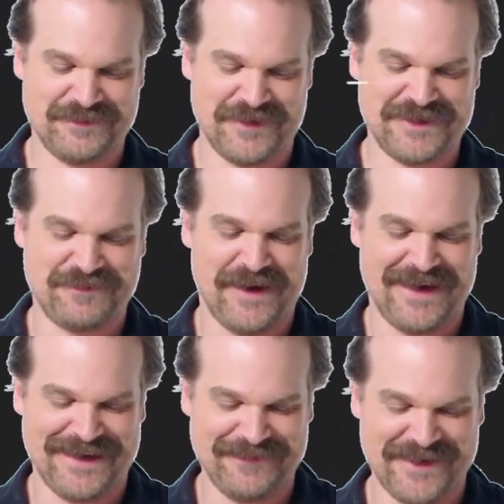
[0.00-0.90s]
season is pretty
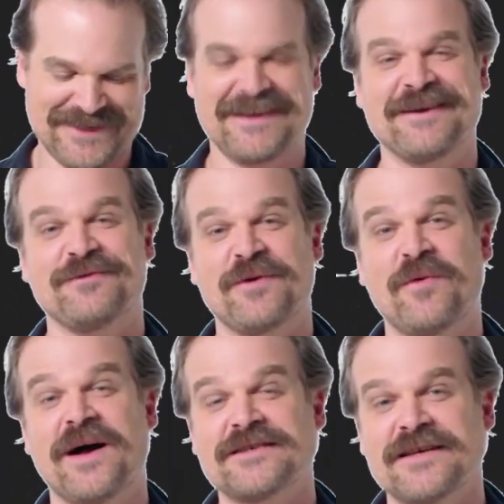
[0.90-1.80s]
spotty because I didn't
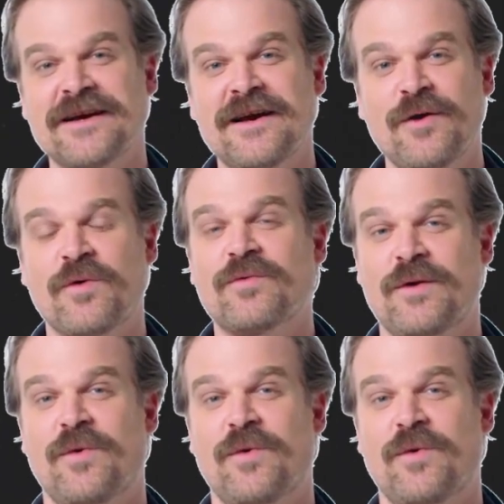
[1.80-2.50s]
rewatch it. We'll